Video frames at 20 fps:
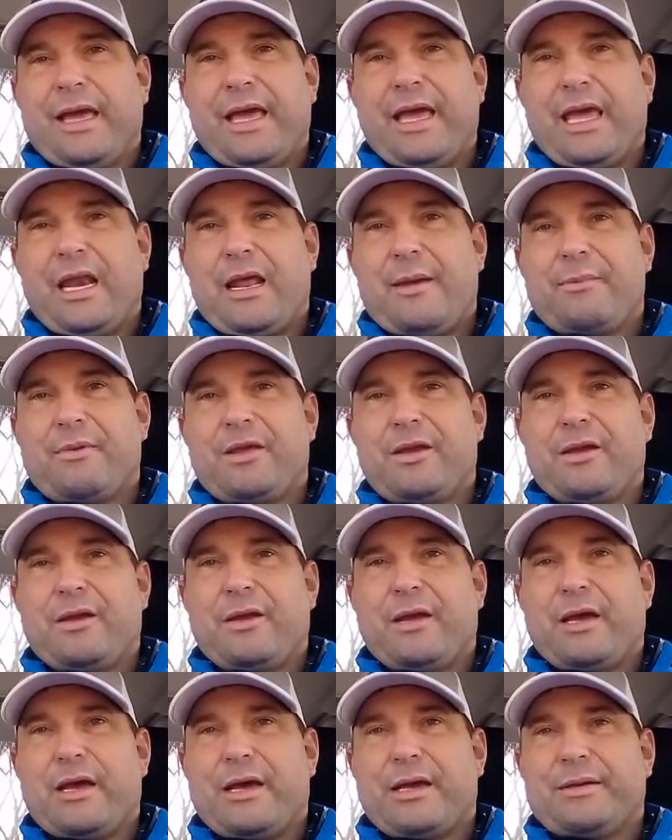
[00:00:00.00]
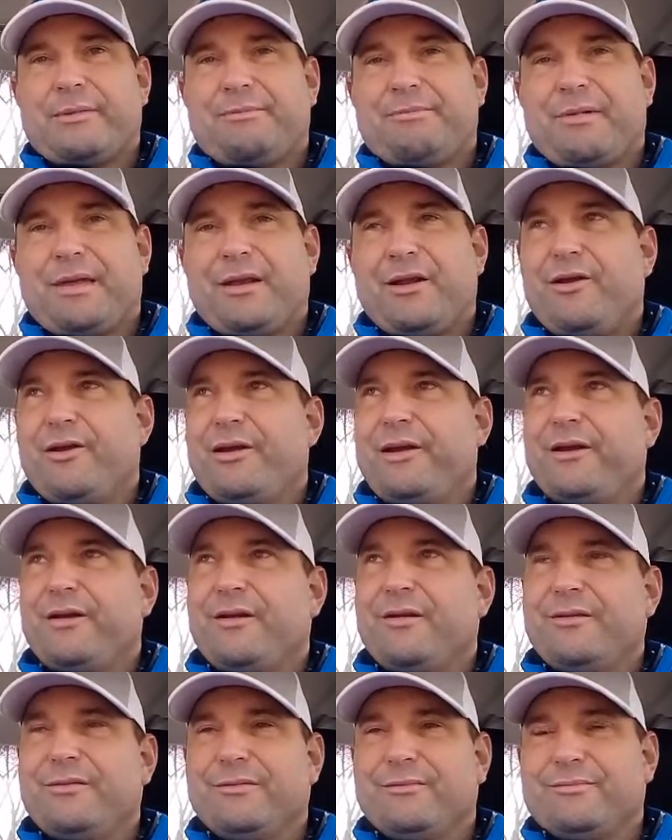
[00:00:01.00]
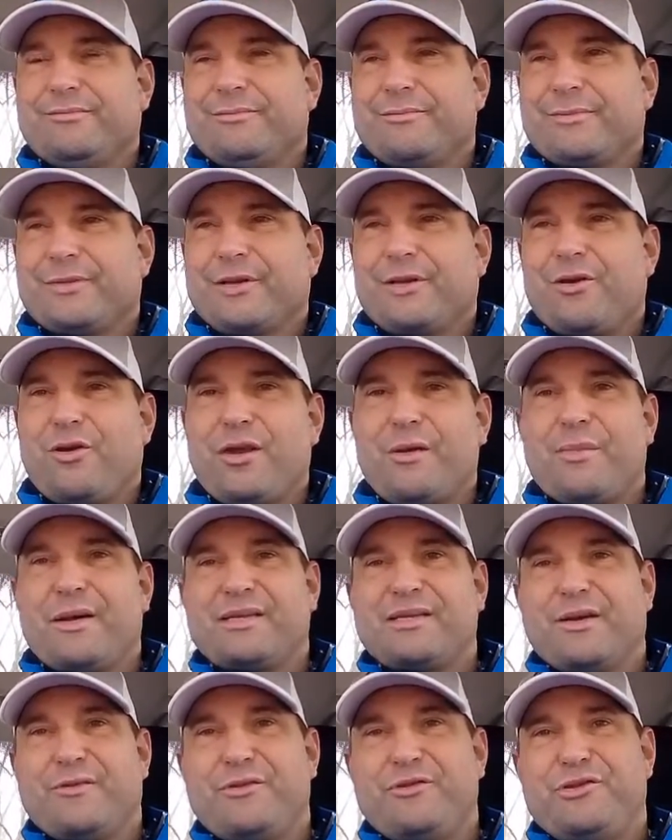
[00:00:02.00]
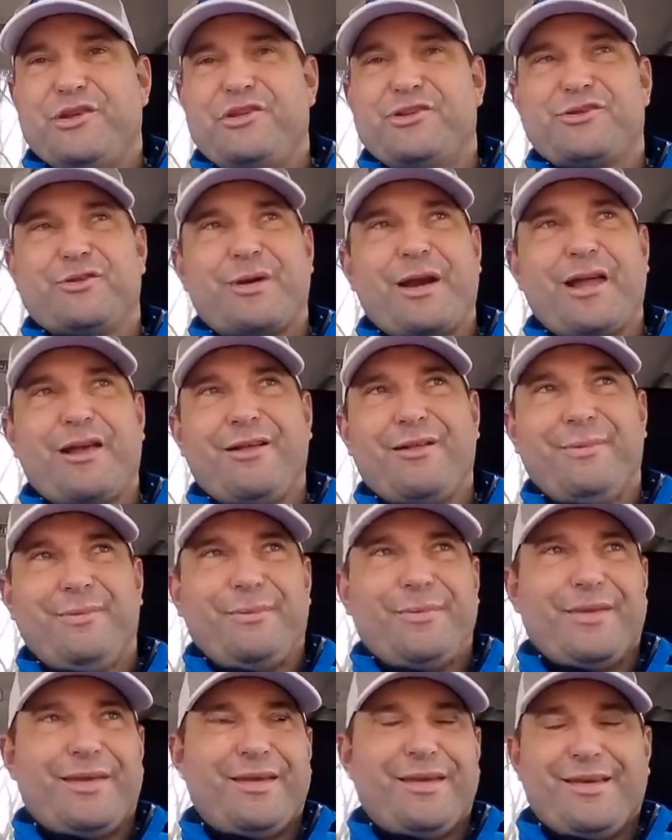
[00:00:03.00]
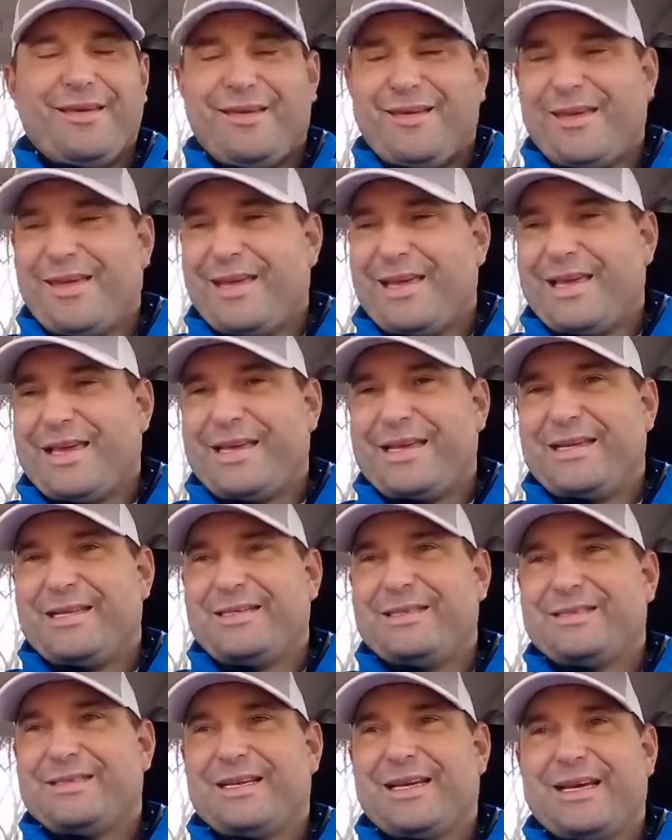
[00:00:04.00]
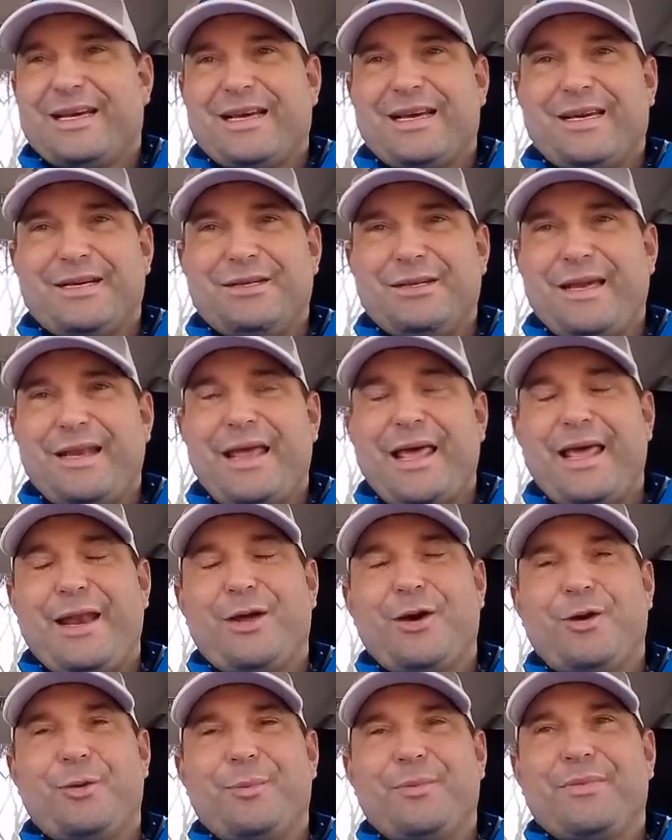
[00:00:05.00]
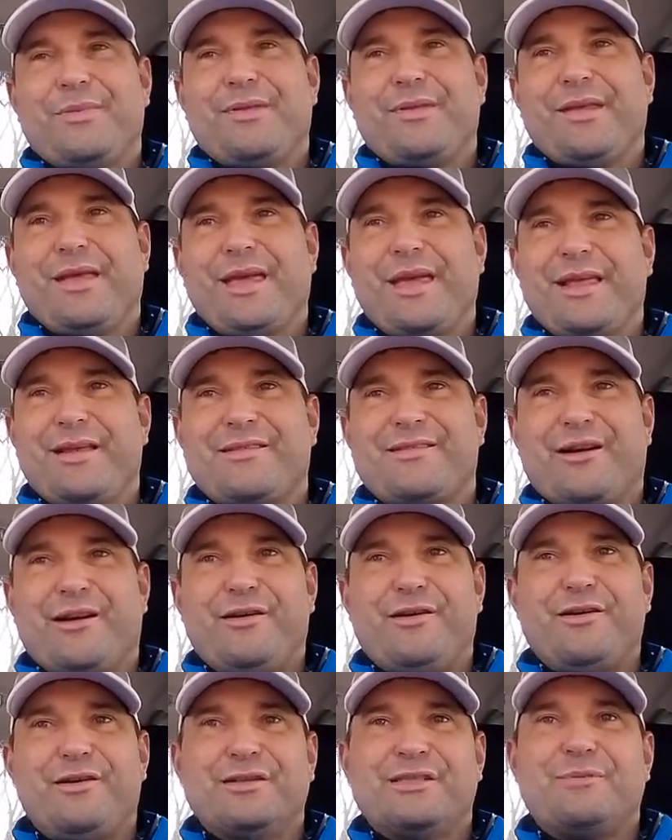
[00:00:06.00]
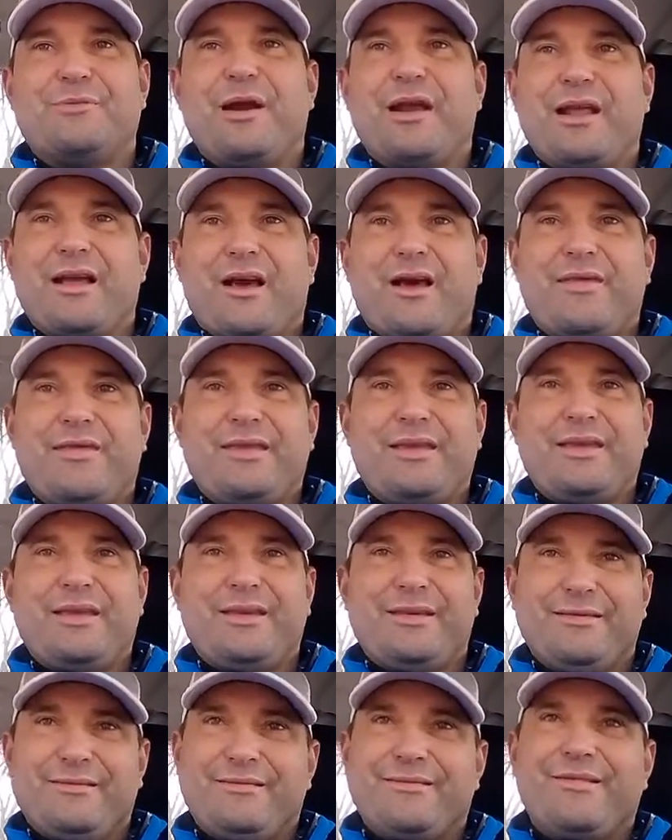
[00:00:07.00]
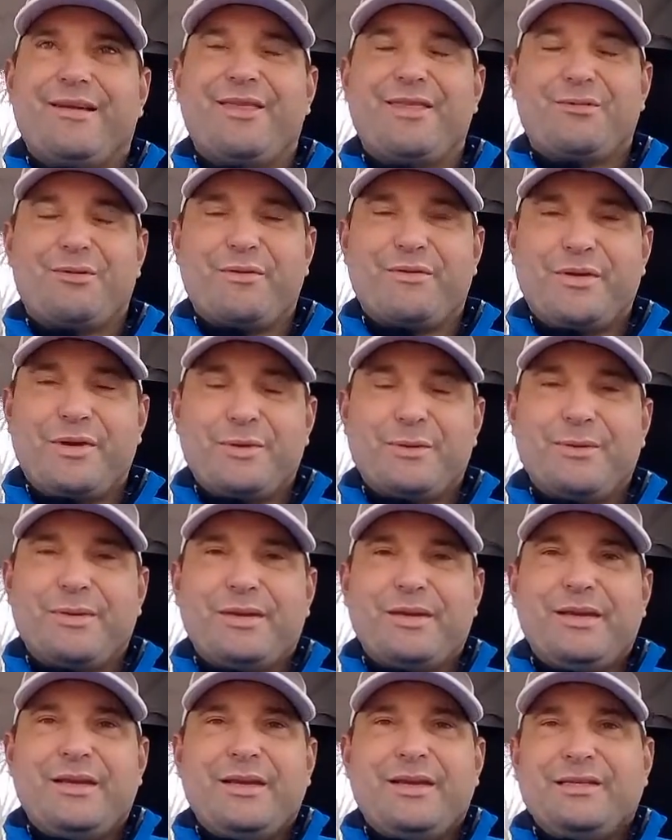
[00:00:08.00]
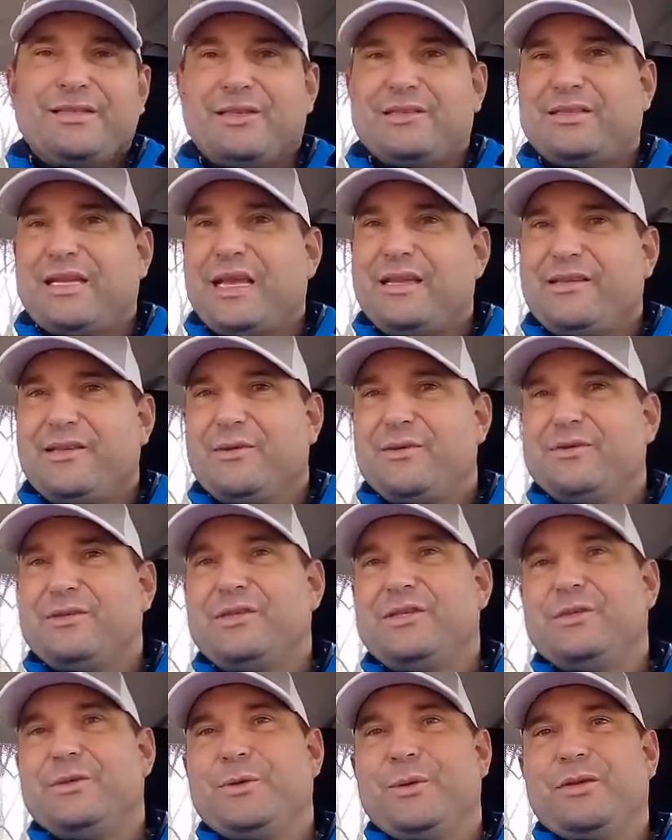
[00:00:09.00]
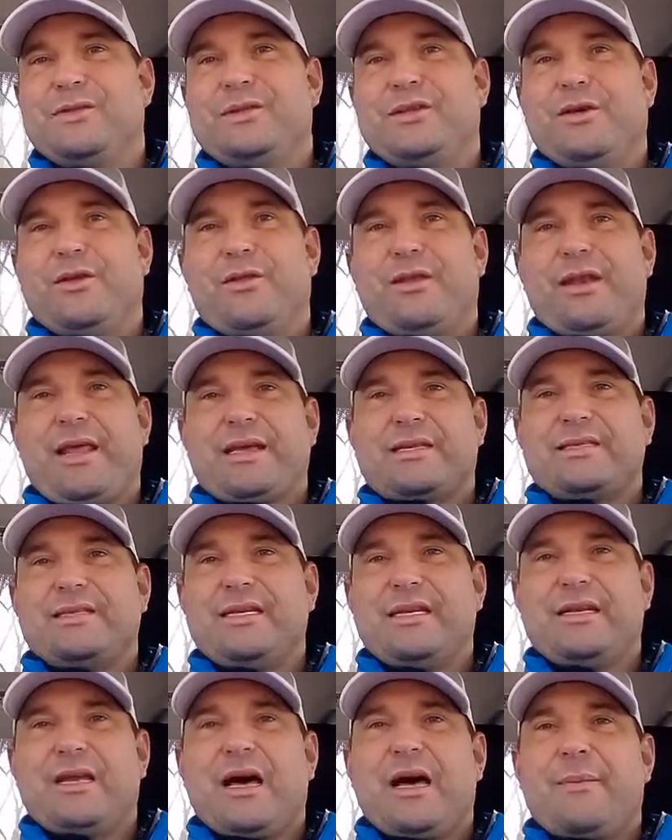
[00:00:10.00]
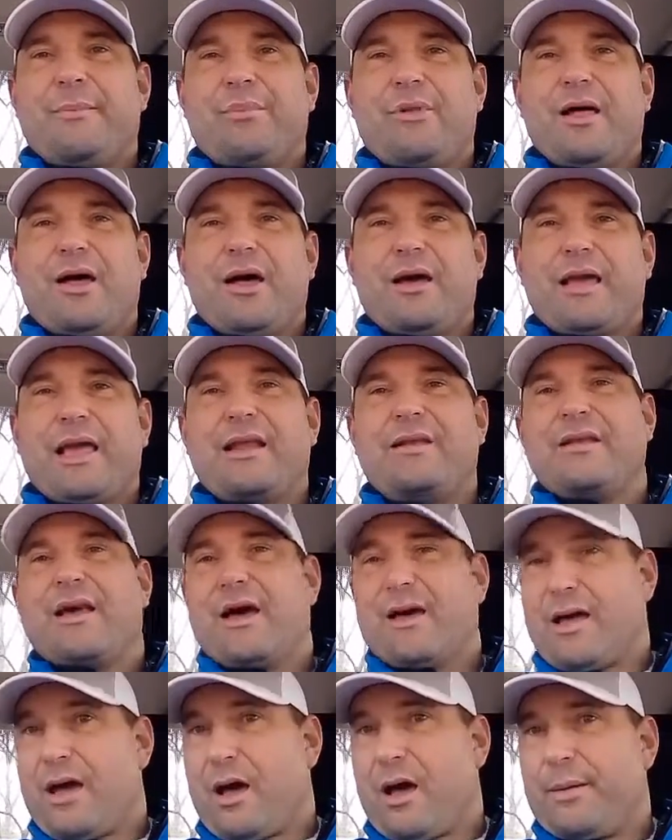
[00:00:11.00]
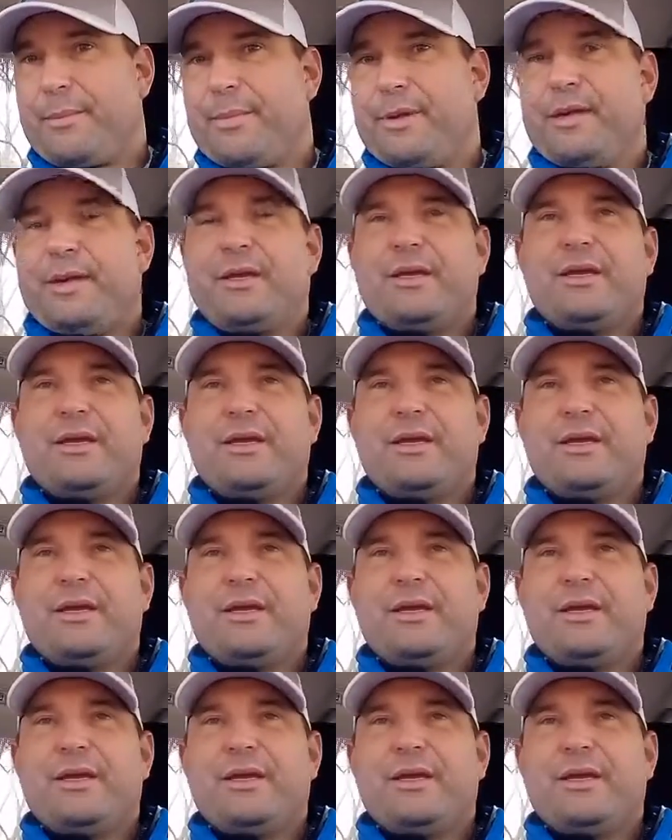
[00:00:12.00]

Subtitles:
And I'm gonna get out here, go get myself a ginger ale, and head home and start doing some writing on the review. So stay tuned to until the next t.blog and .com